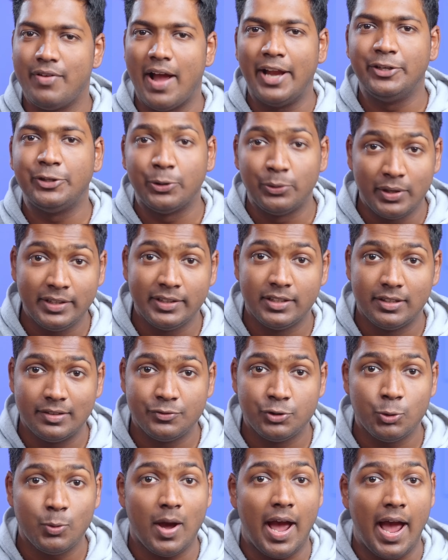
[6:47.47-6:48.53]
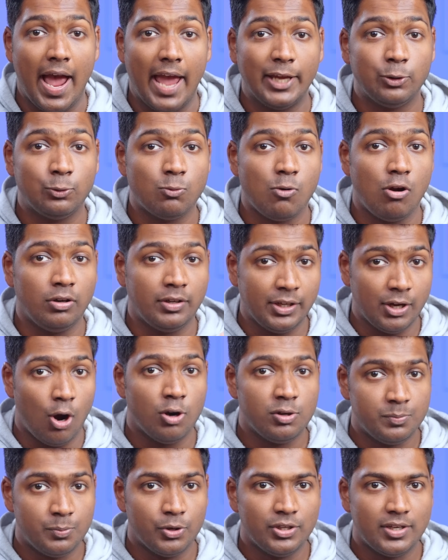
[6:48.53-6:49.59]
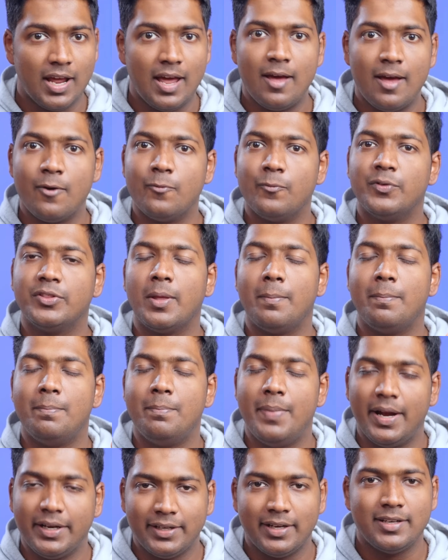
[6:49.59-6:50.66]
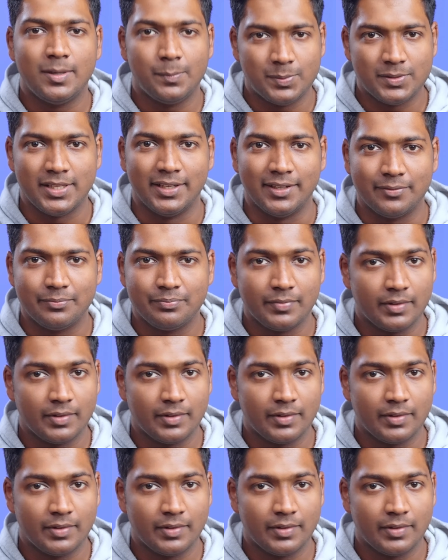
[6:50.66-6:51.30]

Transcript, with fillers: Fine-tuning gives you a high-quality output with a better lip sync.